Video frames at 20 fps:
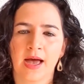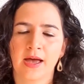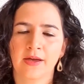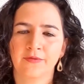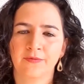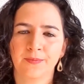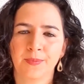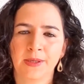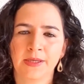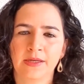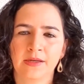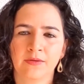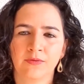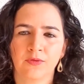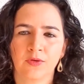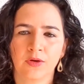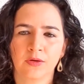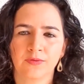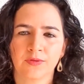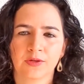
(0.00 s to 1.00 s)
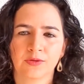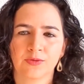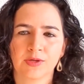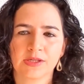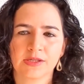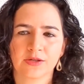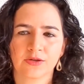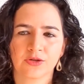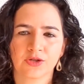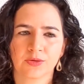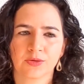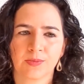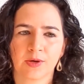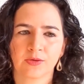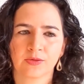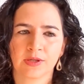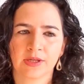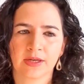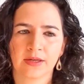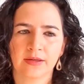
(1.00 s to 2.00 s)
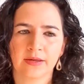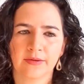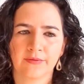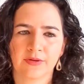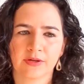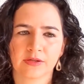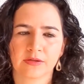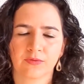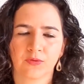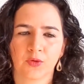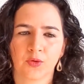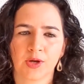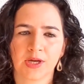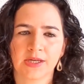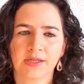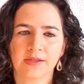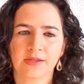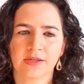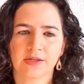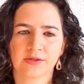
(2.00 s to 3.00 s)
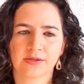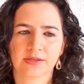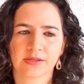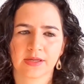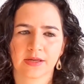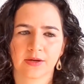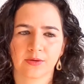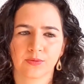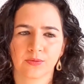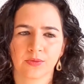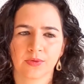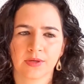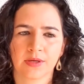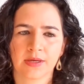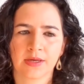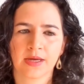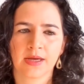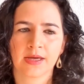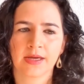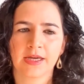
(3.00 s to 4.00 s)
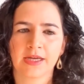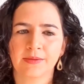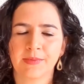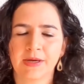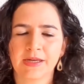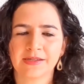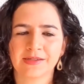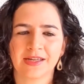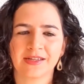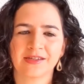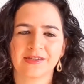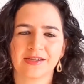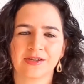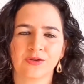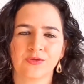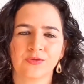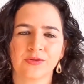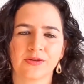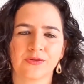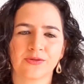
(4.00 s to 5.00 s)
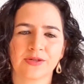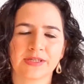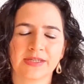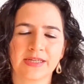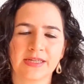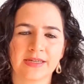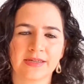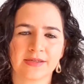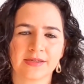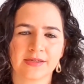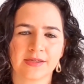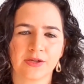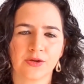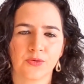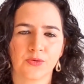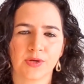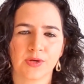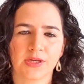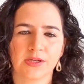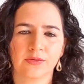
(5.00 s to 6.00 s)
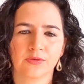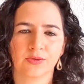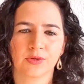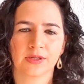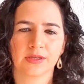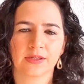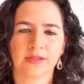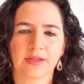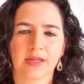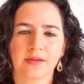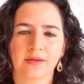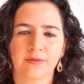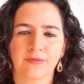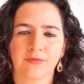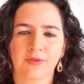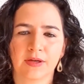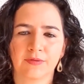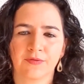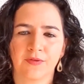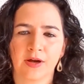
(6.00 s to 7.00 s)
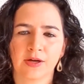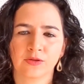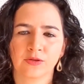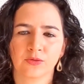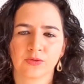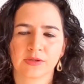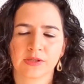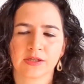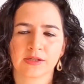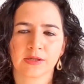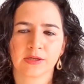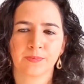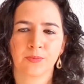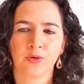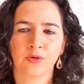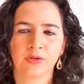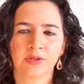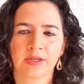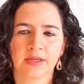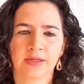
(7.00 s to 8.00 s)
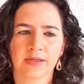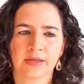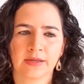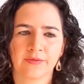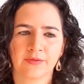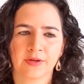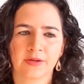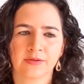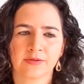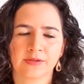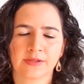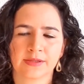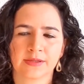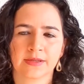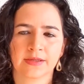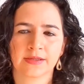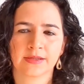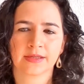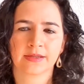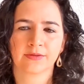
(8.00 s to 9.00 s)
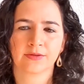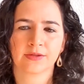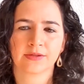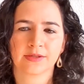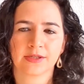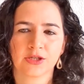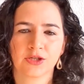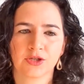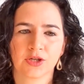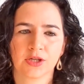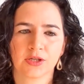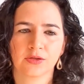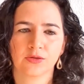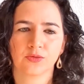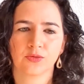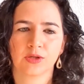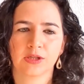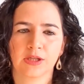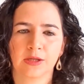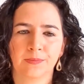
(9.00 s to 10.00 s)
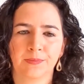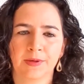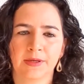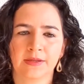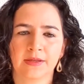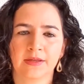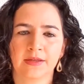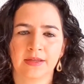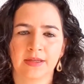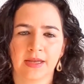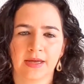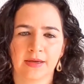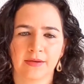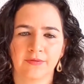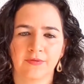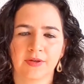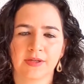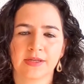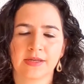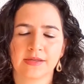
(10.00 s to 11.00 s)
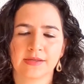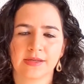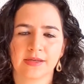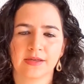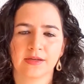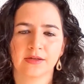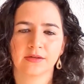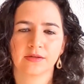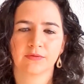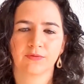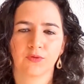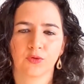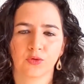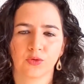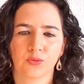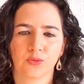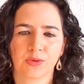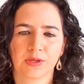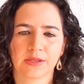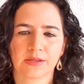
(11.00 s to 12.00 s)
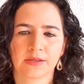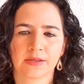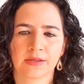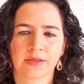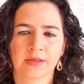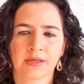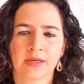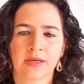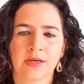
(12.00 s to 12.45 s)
I've been involved in research about care leavers for 8 years now. In my studies, I use a resilience theory to identify factors that support care leavers in the transition to independent life and in the years following.